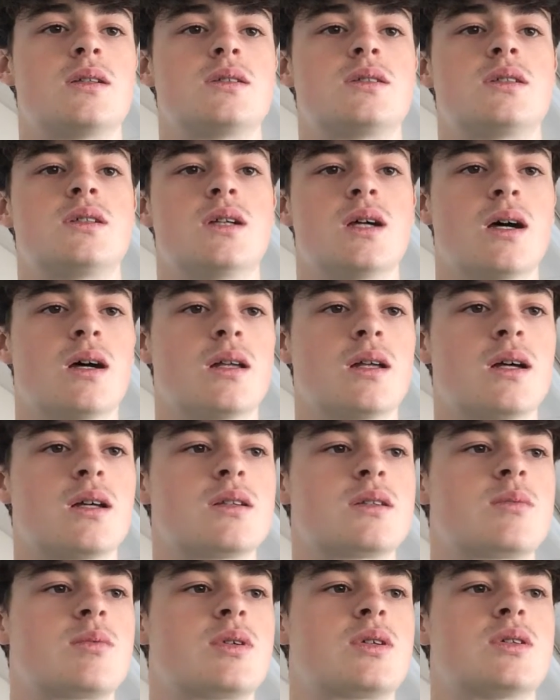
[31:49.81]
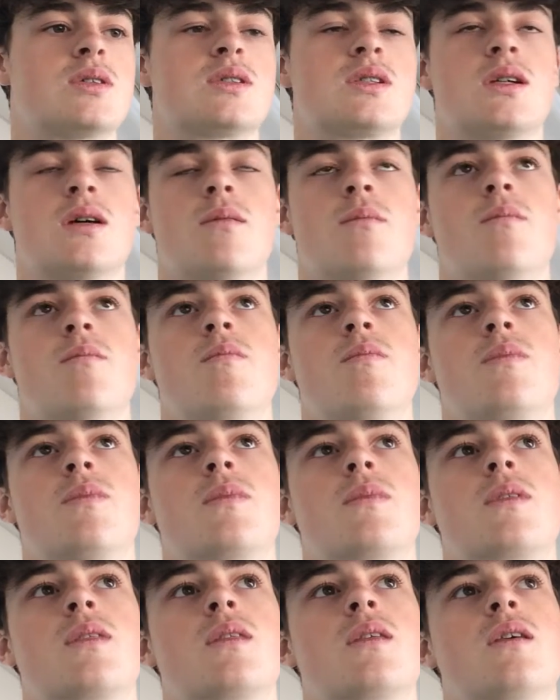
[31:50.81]
So yeah, that's because if a
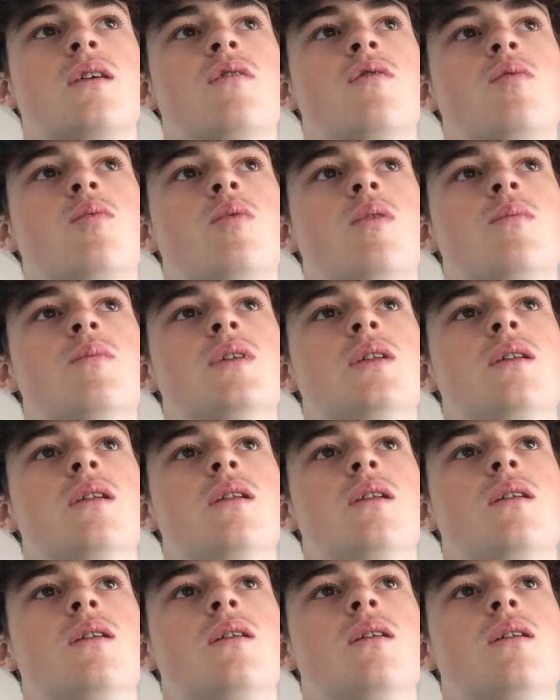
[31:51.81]
woman